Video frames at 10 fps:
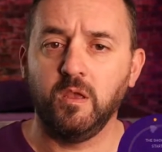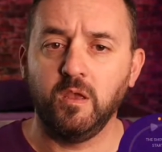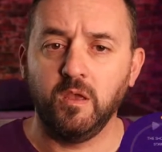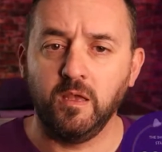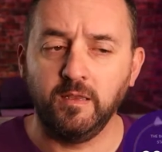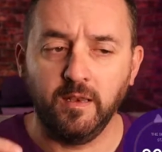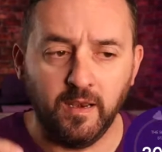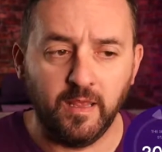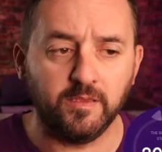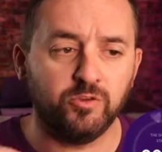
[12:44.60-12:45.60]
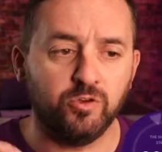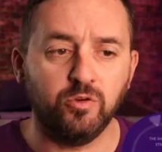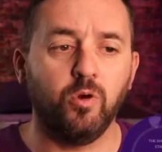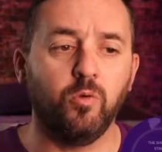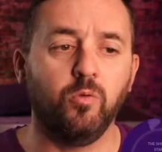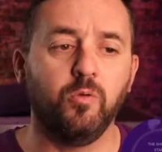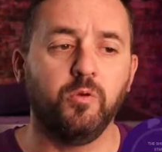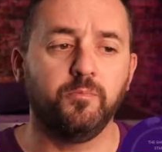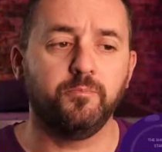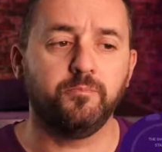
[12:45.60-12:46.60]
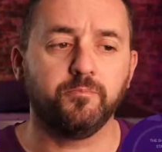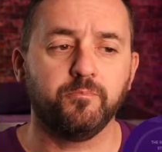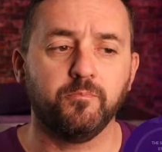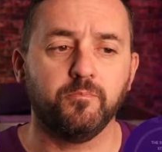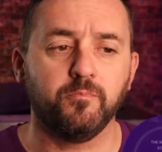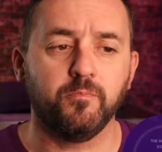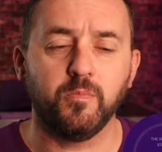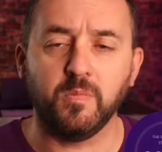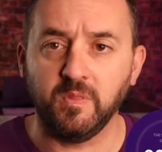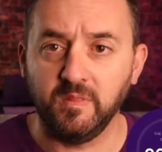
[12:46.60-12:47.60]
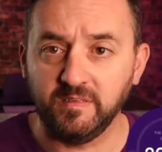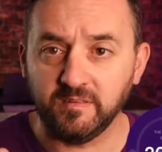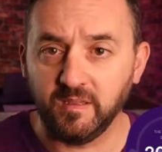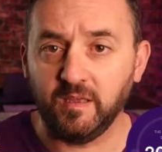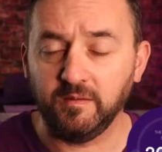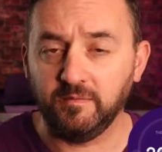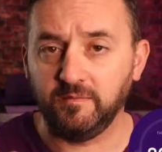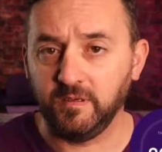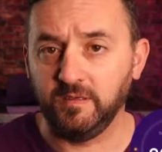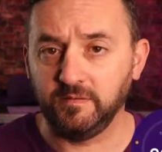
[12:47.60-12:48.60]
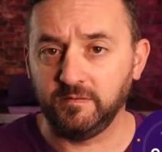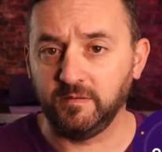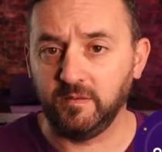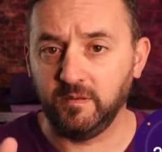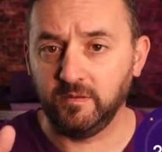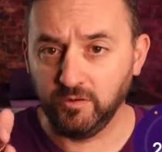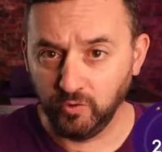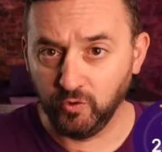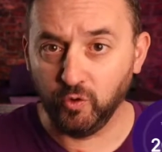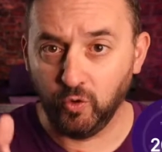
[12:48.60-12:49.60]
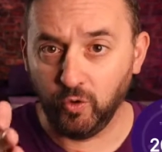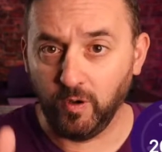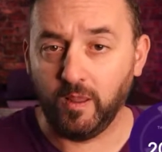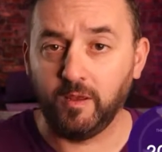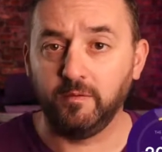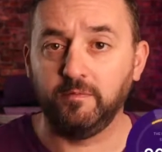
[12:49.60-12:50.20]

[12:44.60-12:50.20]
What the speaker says: And it lets you know that this life is your life.